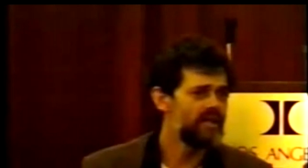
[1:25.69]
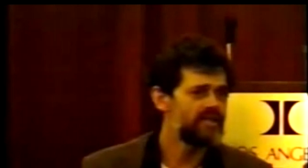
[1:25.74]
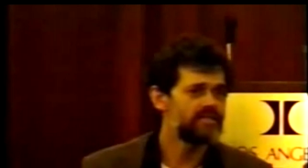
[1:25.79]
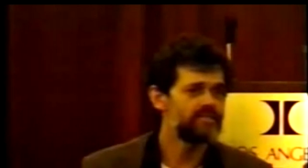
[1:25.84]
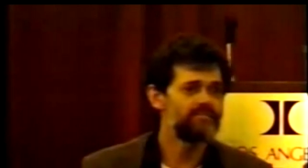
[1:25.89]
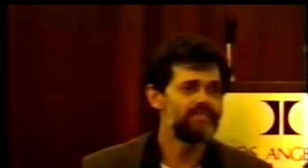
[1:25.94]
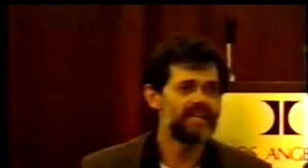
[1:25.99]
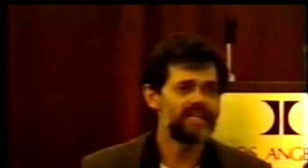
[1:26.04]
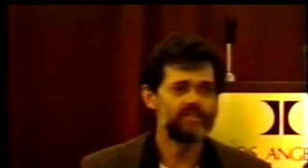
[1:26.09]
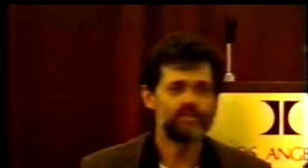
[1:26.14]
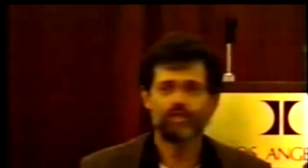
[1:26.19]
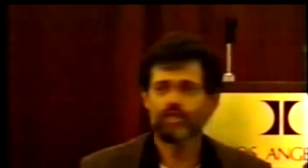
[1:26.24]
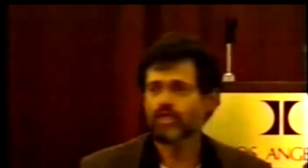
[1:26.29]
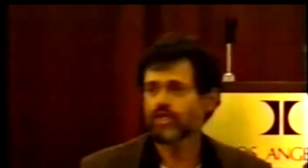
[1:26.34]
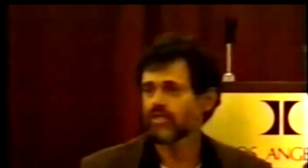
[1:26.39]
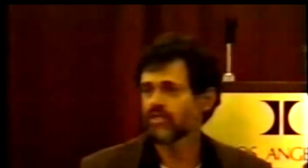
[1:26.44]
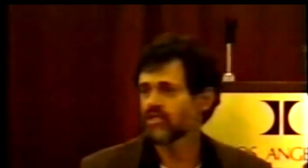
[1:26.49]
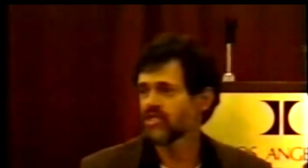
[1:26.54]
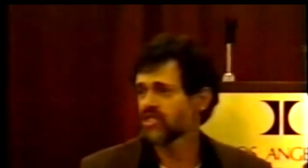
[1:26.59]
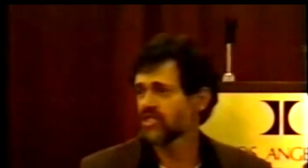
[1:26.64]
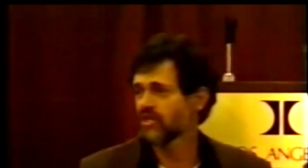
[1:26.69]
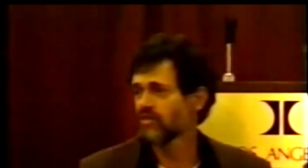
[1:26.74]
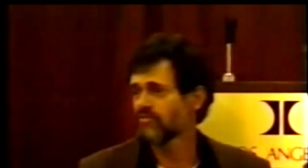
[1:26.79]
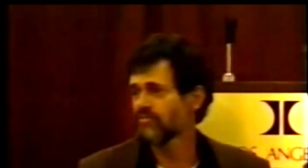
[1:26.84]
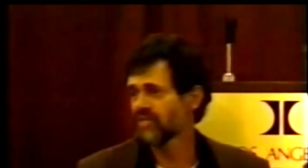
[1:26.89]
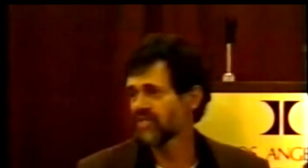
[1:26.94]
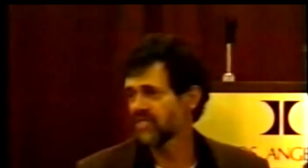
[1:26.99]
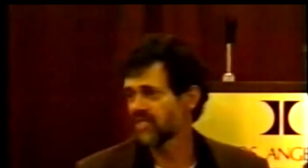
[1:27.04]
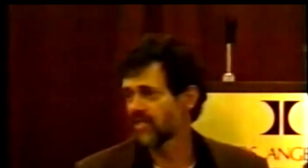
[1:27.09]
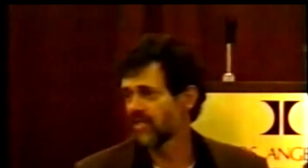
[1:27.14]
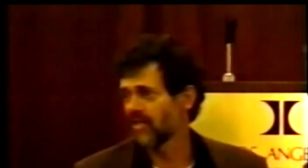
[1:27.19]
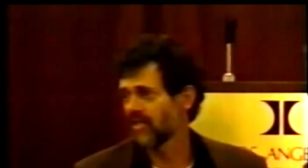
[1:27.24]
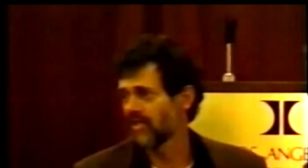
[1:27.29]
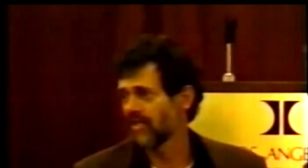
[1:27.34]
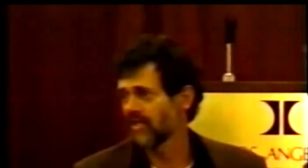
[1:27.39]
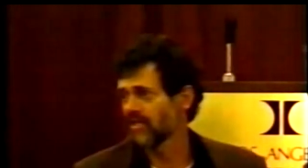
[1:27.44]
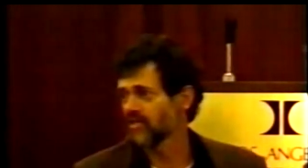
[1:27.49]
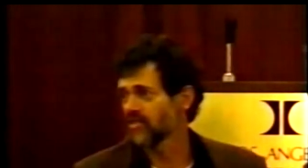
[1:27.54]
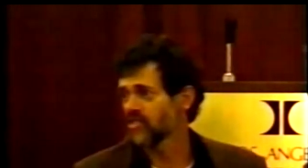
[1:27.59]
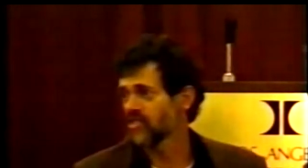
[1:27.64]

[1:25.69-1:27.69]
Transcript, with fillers: A dimension so bizarre,